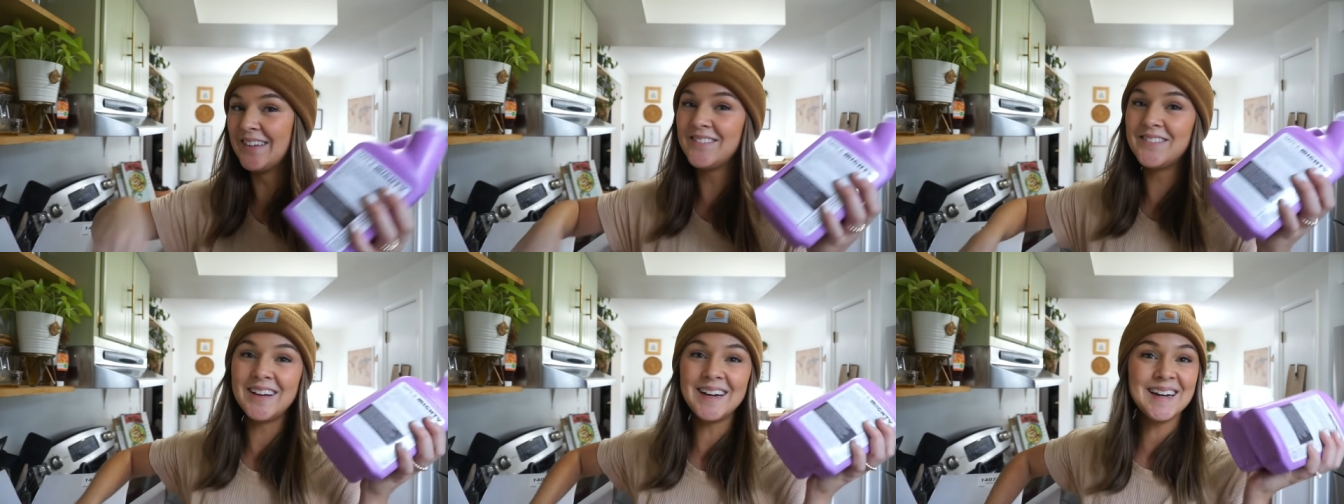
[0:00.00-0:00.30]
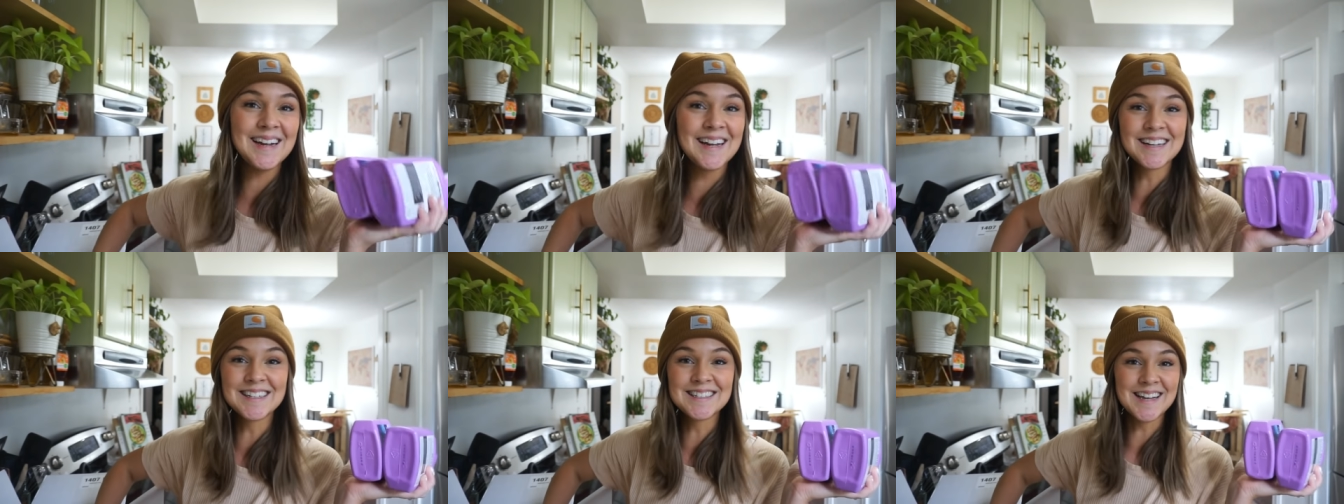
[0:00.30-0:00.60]

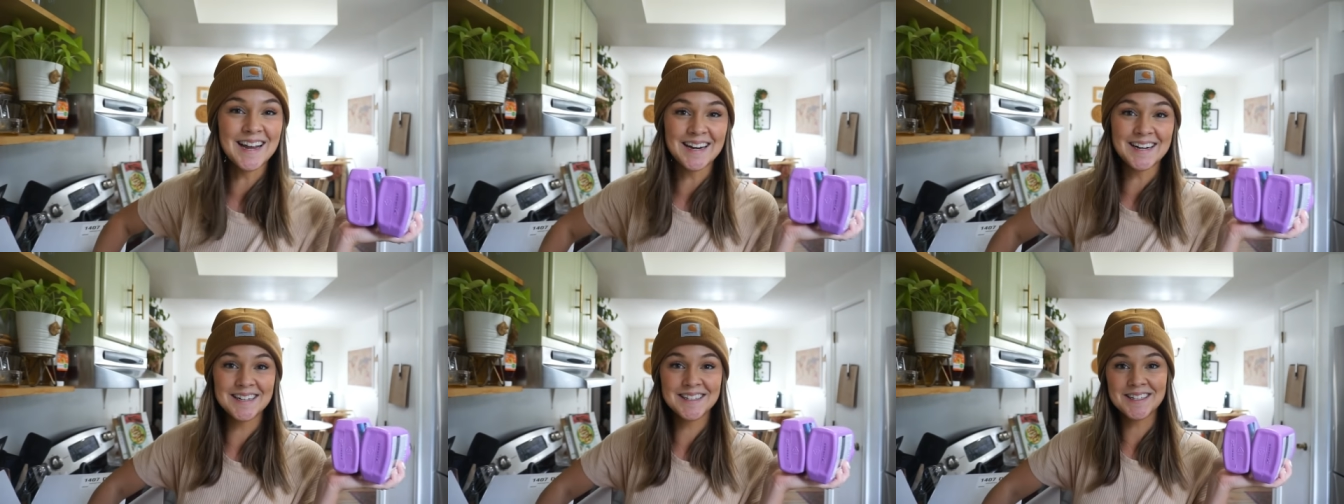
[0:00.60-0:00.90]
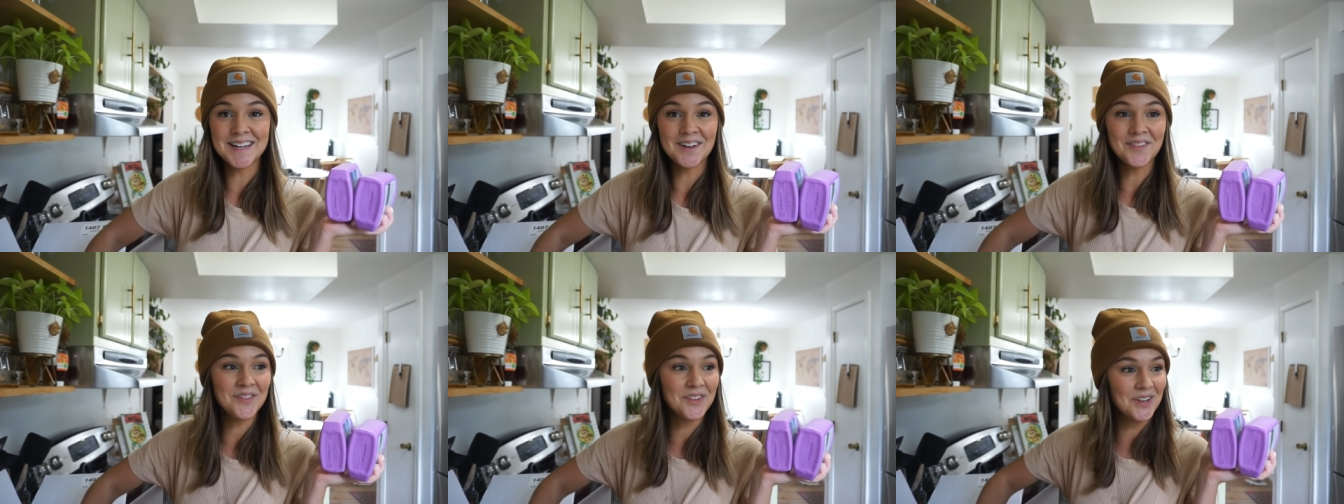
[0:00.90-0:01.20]
Very exciting
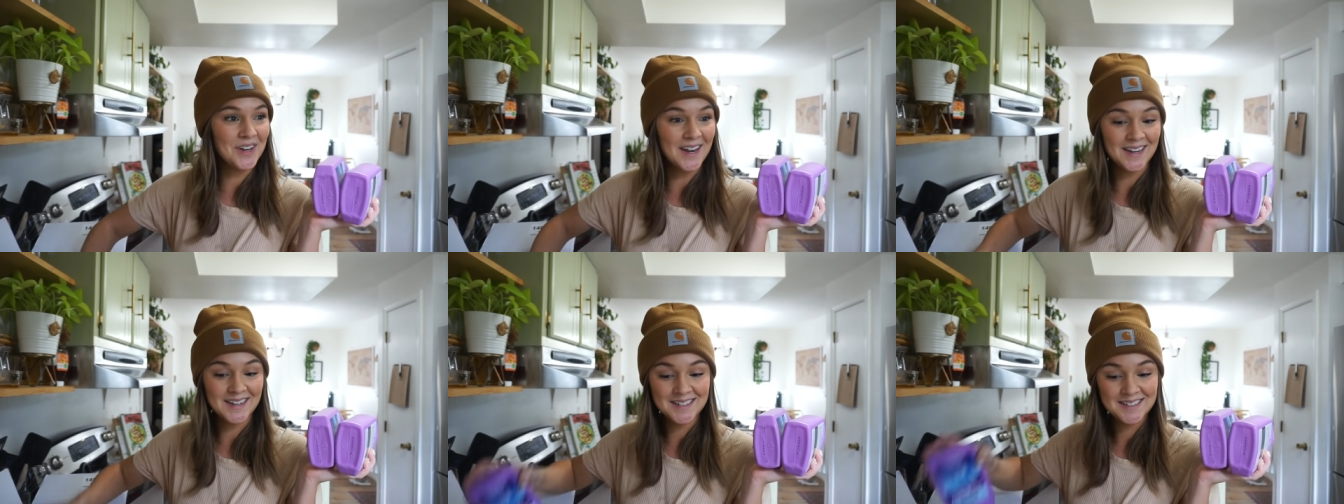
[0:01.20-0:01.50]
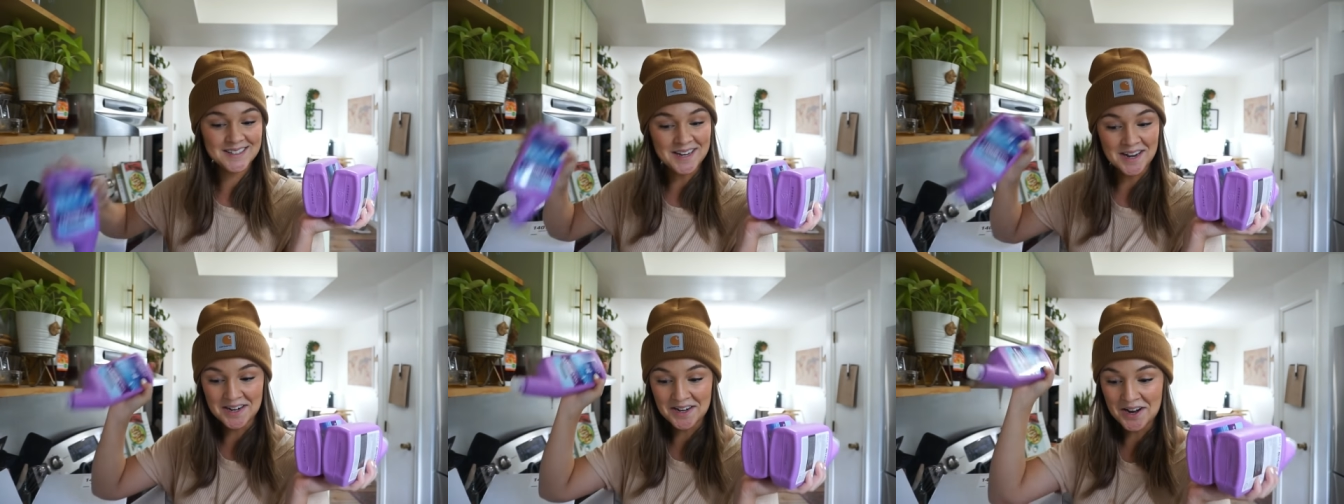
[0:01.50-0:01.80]
stuff, you
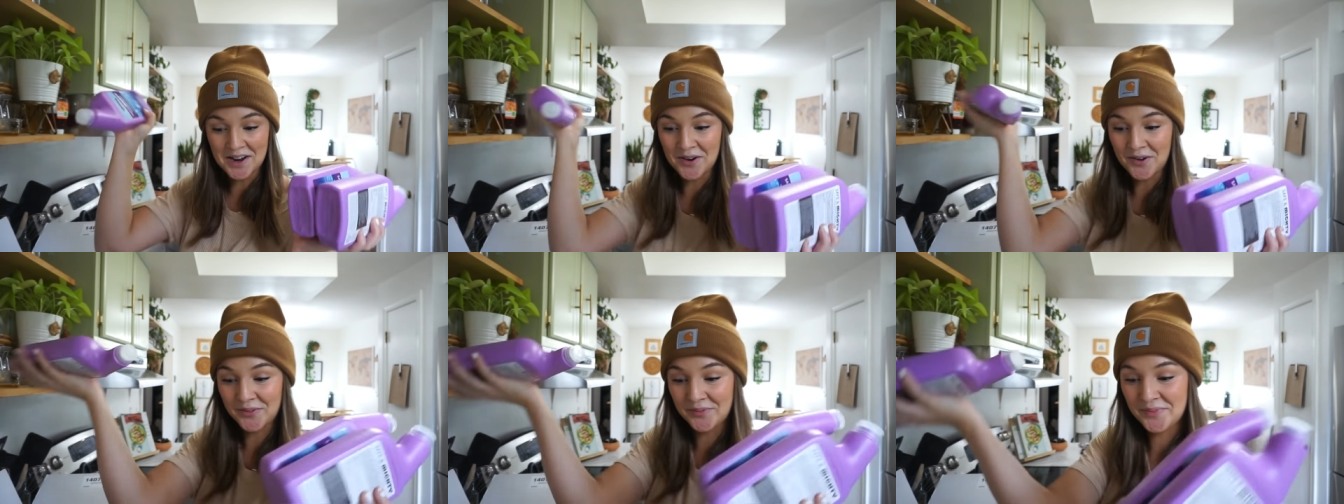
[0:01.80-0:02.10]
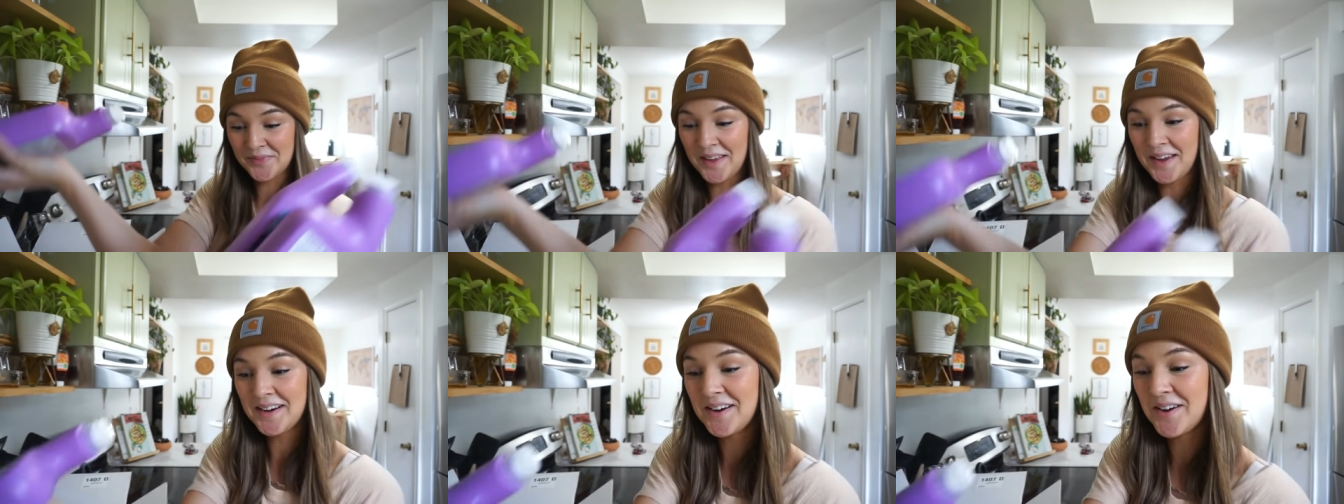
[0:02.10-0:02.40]
guys. I know,
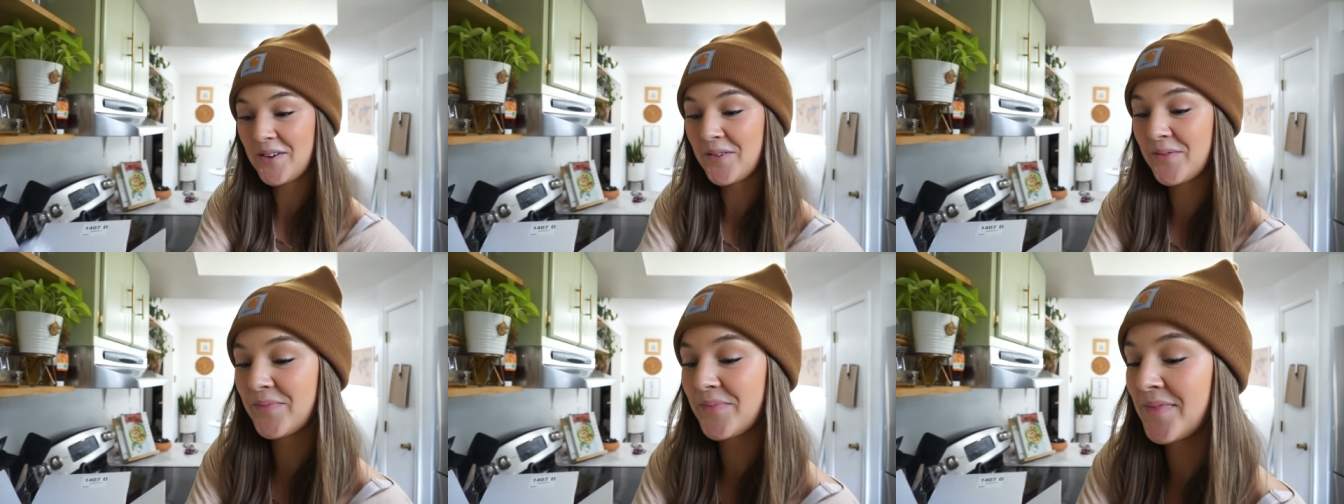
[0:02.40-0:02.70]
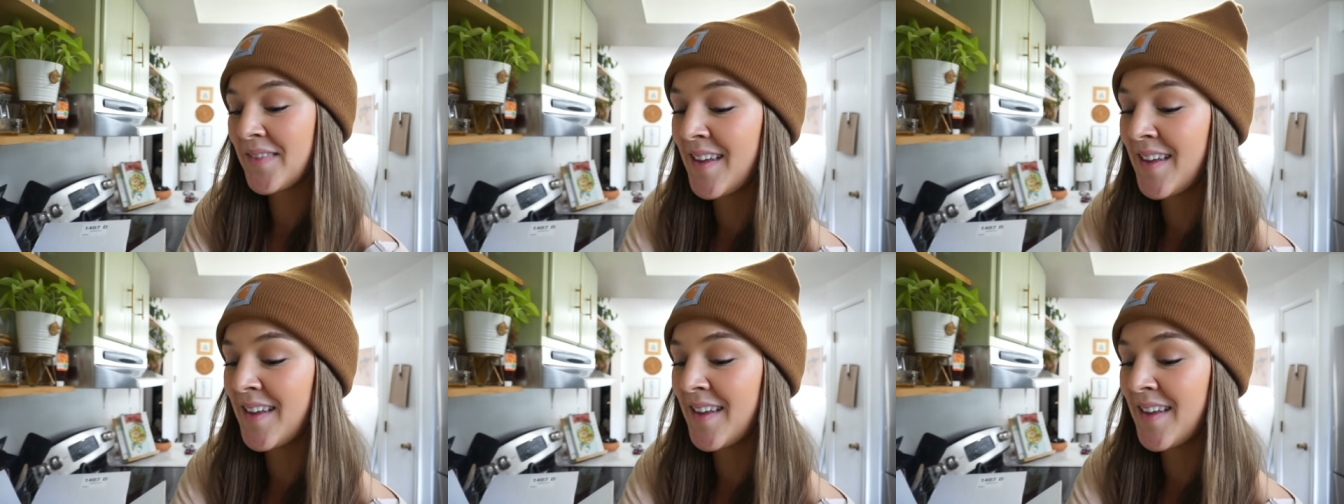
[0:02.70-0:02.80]
I know.